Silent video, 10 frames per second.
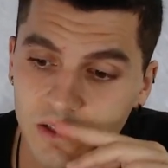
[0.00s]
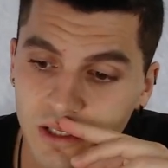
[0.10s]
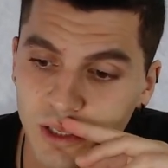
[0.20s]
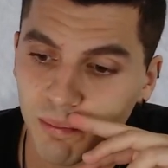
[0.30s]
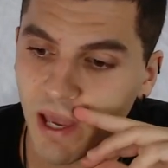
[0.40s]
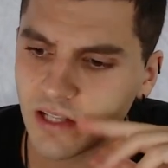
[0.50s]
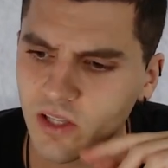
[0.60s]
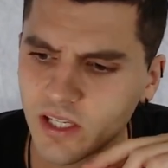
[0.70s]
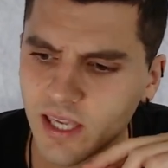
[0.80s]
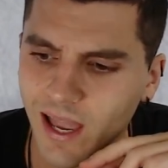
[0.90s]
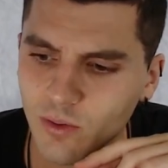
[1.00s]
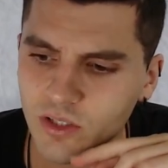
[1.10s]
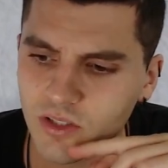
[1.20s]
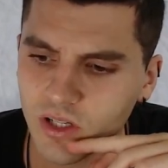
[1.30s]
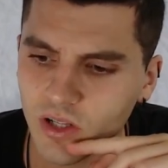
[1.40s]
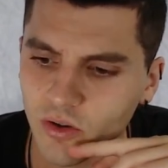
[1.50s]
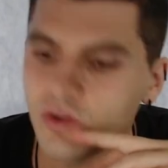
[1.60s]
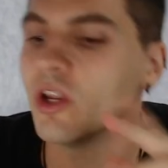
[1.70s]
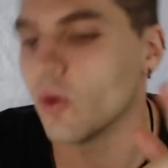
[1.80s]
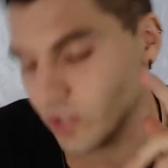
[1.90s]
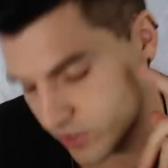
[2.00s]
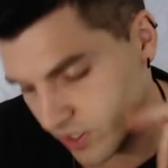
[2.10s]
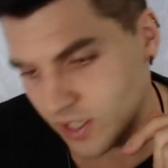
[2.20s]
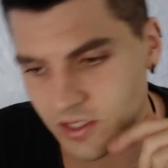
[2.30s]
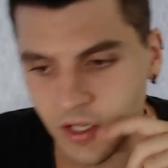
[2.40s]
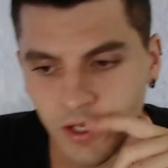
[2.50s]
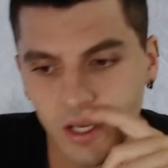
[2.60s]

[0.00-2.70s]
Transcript: does the backlight count as color? No, it does not.